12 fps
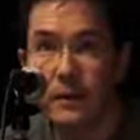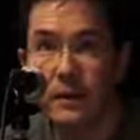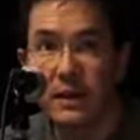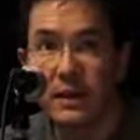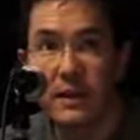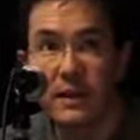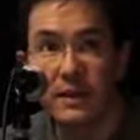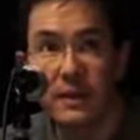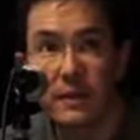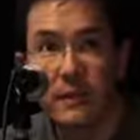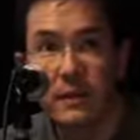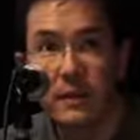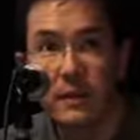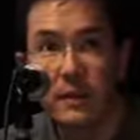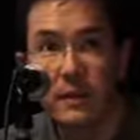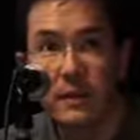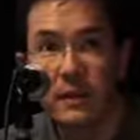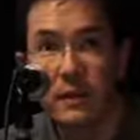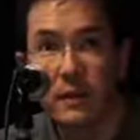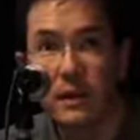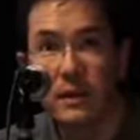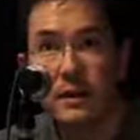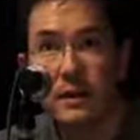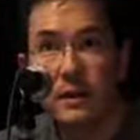get some feedback that
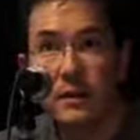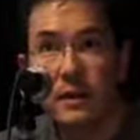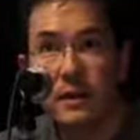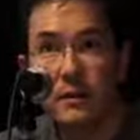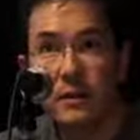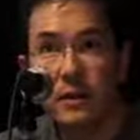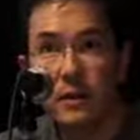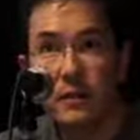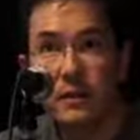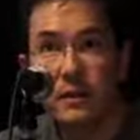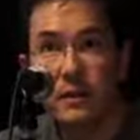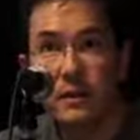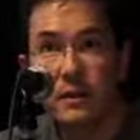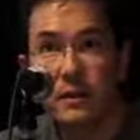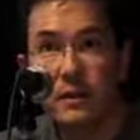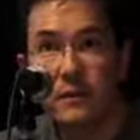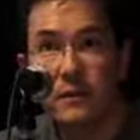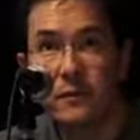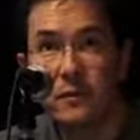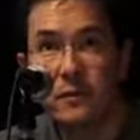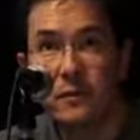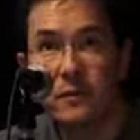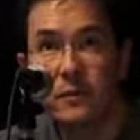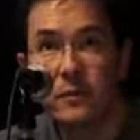way. In Melbourne, there's an
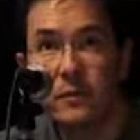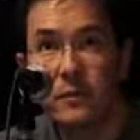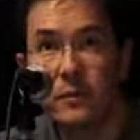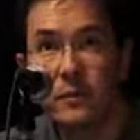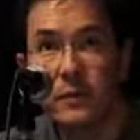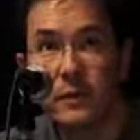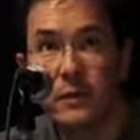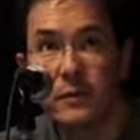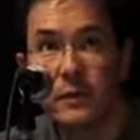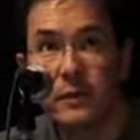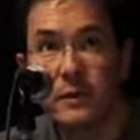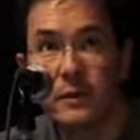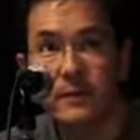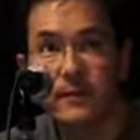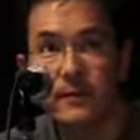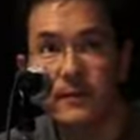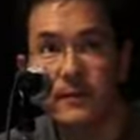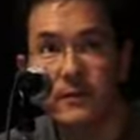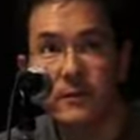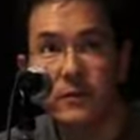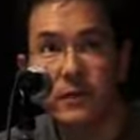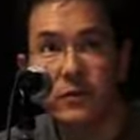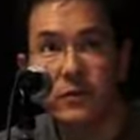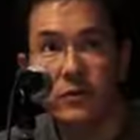informal group of
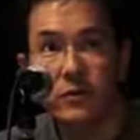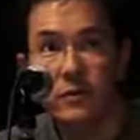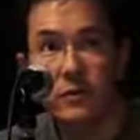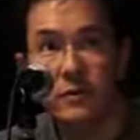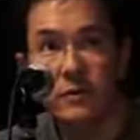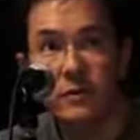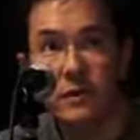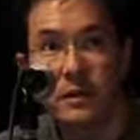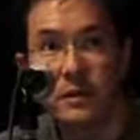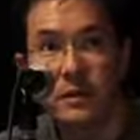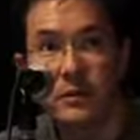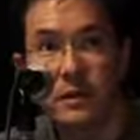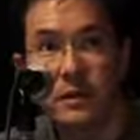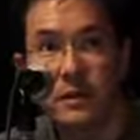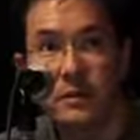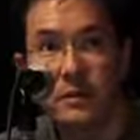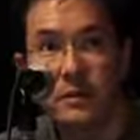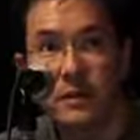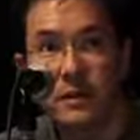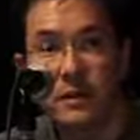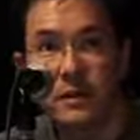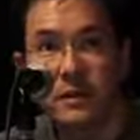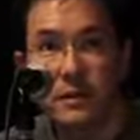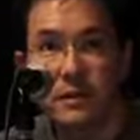picture book illustrators
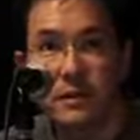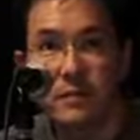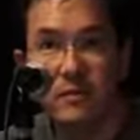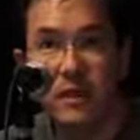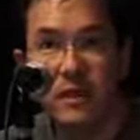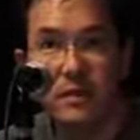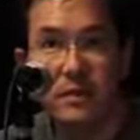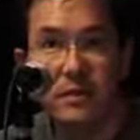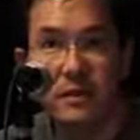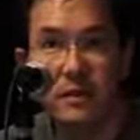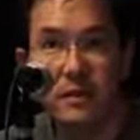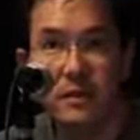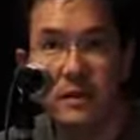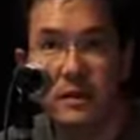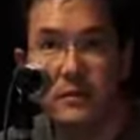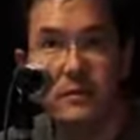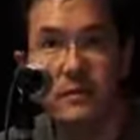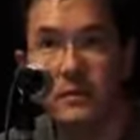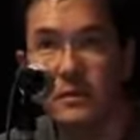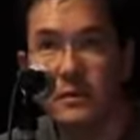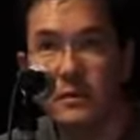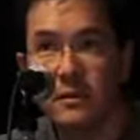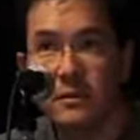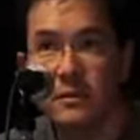that meet, and
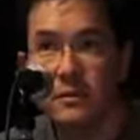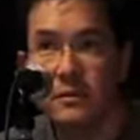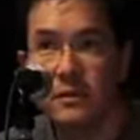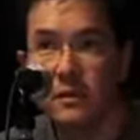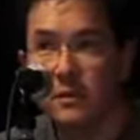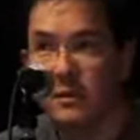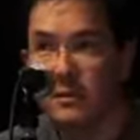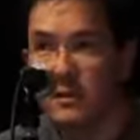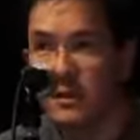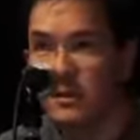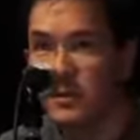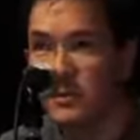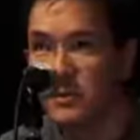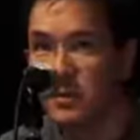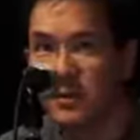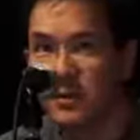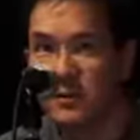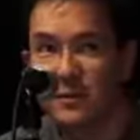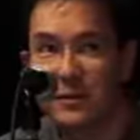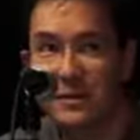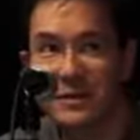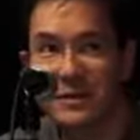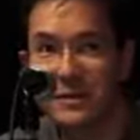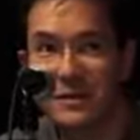we just call ourselves picture
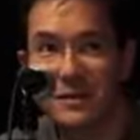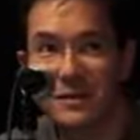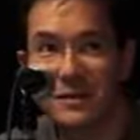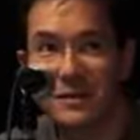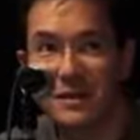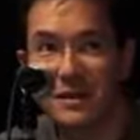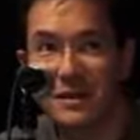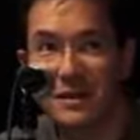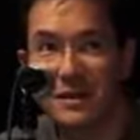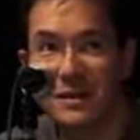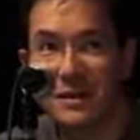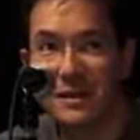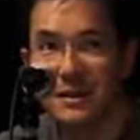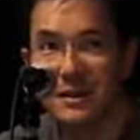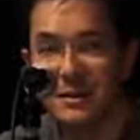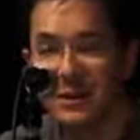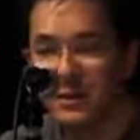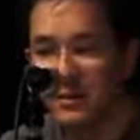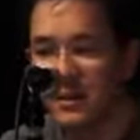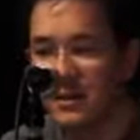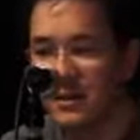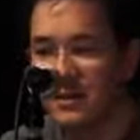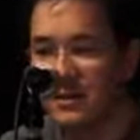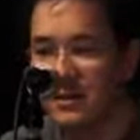bookers, and we
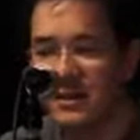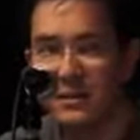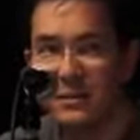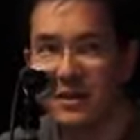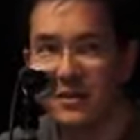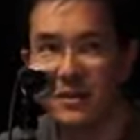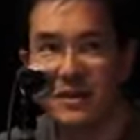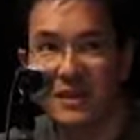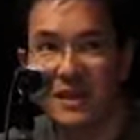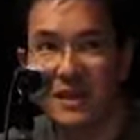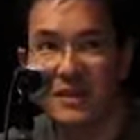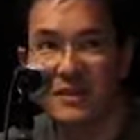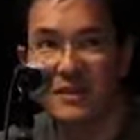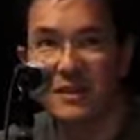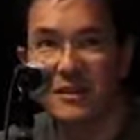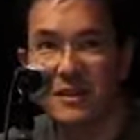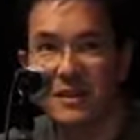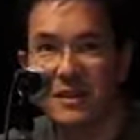get together at someone's house,